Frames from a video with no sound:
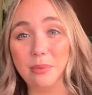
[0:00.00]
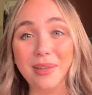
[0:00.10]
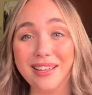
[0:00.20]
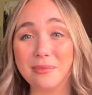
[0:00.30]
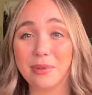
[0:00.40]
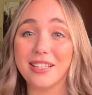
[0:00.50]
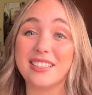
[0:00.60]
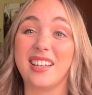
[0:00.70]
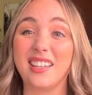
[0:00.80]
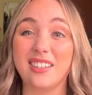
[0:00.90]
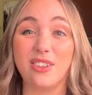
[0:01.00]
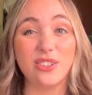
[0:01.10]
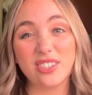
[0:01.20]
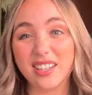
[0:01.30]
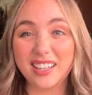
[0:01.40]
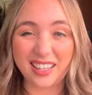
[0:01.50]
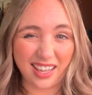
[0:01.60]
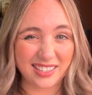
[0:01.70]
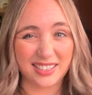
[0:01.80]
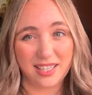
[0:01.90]
bit because I can usually
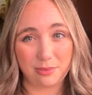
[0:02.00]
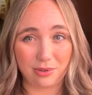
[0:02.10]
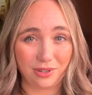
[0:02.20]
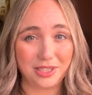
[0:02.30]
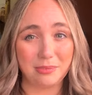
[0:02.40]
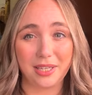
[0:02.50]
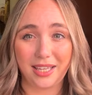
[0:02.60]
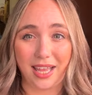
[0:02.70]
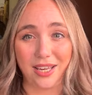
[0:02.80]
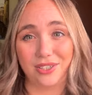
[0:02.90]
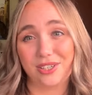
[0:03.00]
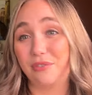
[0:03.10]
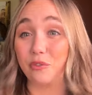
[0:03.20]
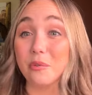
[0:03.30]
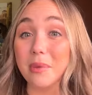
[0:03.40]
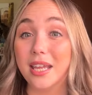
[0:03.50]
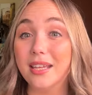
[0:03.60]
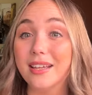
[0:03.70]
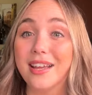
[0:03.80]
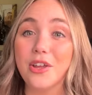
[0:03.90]
guess the approximate gauge, and for
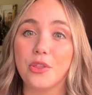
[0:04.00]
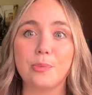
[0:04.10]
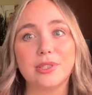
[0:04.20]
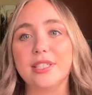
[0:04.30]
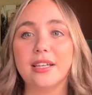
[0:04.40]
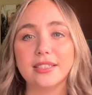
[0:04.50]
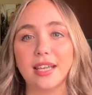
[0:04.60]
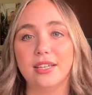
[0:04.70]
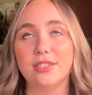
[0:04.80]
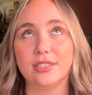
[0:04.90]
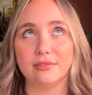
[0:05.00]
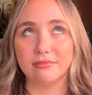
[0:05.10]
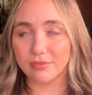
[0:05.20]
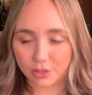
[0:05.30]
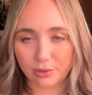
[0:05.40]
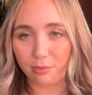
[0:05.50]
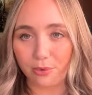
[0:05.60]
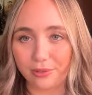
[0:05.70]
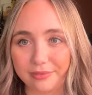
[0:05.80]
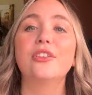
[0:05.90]
me, the precise gauge isn't too
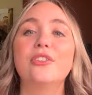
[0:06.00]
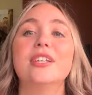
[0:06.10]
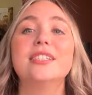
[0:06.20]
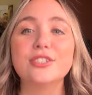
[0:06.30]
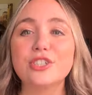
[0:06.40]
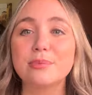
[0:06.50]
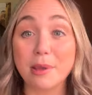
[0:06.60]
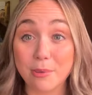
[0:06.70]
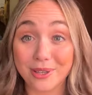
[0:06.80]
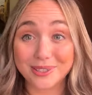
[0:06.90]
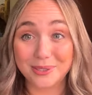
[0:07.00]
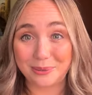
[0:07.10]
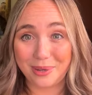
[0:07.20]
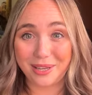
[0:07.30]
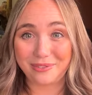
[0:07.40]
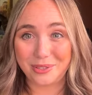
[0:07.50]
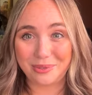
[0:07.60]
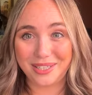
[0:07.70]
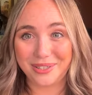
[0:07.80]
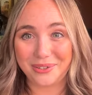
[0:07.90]
important. This is just my personal way of
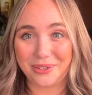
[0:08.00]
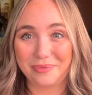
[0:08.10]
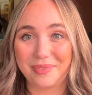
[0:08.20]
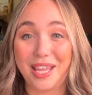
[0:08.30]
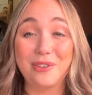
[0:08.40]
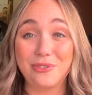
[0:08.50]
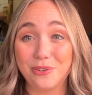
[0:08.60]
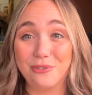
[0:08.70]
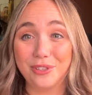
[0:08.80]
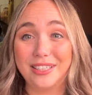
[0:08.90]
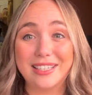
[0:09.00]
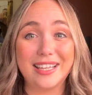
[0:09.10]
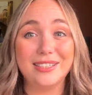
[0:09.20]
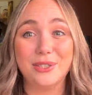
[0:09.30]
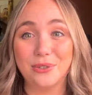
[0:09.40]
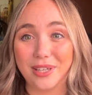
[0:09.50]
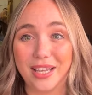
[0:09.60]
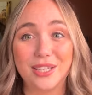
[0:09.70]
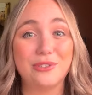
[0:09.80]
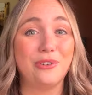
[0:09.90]
doing it though. If you fully test your
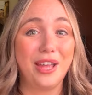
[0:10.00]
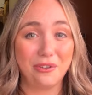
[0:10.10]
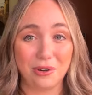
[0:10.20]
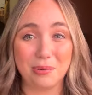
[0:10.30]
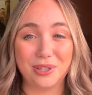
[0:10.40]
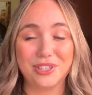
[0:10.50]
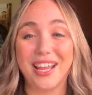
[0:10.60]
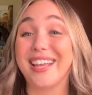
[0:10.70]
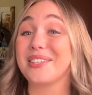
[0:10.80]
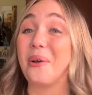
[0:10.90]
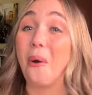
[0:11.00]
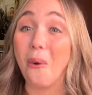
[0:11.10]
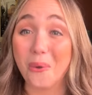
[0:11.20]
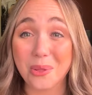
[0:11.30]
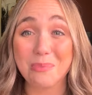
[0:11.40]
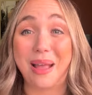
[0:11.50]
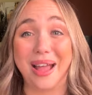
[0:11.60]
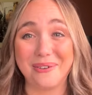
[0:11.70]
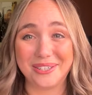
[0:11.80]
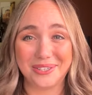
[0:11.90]
gauge for every project, all
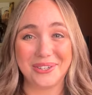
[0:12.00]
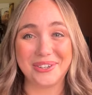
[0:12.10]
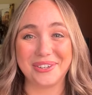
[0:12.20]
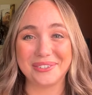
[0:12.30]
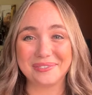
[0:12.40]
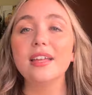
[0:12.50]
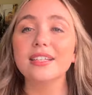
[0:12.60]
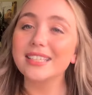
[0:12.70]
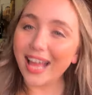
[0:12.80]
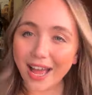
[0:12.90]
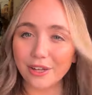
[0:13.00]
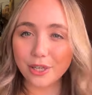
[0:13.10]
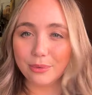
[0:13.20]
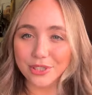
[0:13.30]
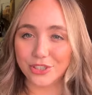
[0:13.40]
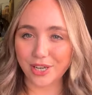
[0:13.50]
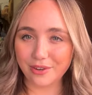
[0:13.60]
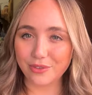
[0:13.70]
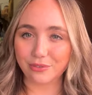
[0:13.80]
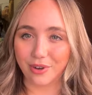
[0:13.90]
power to you. So how do you
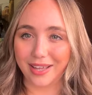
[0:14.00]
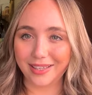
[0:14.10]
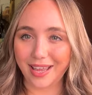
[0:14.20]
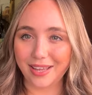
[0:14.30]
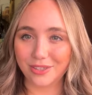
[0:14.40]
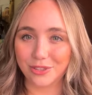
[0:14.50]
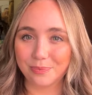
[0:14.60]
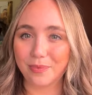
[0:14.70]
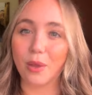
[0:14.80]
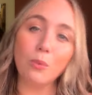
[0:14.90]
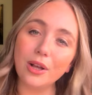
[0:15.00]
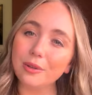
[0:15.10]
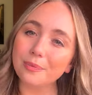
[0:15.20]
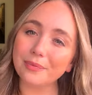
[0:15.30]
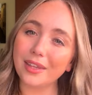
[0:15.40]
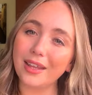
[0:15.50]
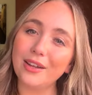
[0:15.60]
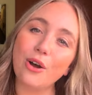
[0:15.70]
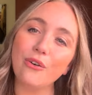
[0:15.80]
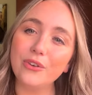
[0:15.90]
achieve the right gauge? Well,
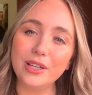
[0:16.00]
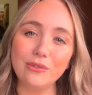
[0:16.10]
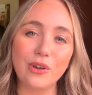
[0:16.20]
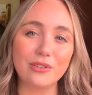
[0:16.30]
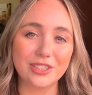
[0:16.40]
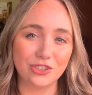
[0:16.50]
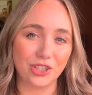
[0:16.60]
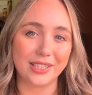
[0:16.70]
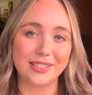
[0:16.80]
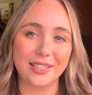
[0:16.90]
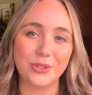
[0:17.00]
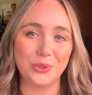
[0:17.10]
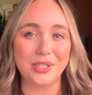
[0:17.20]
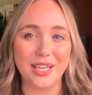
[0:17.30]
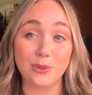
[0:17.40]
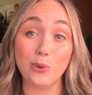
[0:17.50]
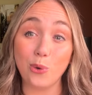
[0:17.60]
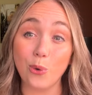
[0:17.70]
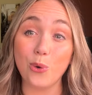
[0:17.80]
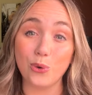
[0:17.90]
it often involves adjusting your needle
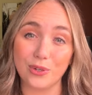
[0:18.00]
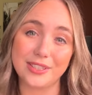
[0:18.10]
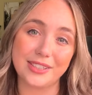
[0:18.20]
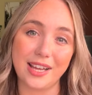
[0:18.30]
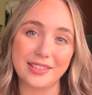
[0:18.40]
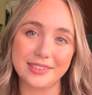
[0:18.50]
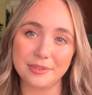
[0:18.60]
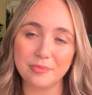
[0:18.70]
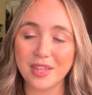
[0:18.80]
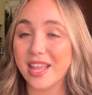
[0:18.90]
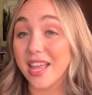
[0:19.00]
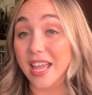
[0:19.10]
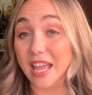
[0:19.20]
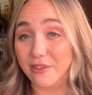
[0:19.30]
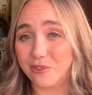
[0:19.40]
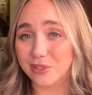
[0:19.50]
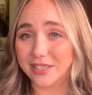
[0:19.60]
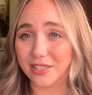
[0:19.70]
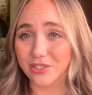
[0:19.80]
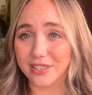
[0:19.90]
or hook size. If your
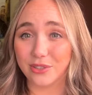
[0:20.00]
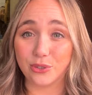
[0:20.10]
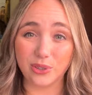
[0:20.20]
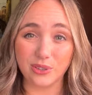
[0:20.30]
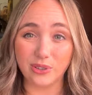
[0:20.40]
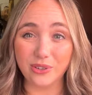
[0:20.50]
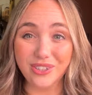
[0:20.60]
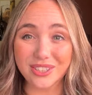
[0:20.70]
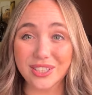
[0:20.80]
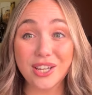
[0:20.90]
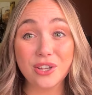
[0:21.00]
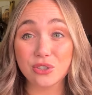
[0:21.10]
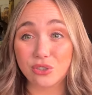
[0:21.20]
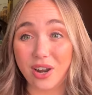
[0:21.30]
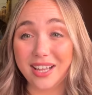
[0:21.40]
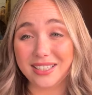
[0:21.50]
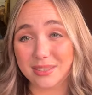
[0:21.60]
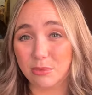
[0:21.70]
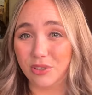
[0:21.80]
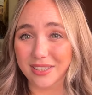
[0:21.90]
stitches are too loose, try a
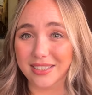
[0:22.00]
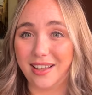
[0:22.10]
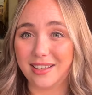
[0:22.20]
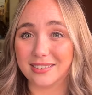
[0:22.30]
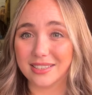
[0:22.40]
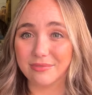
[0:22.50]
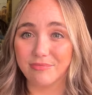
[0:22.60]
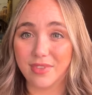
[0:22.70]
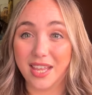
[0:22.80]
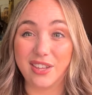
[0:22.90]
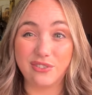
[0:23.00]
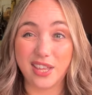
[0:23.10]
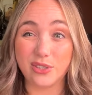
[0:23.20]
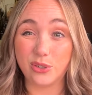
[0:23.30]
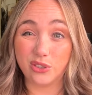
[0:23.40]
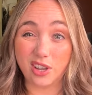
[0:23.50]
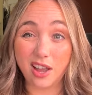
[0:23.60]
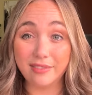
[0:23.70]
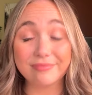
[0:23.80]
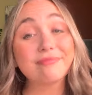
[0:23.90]
smaller size. If they're too tight,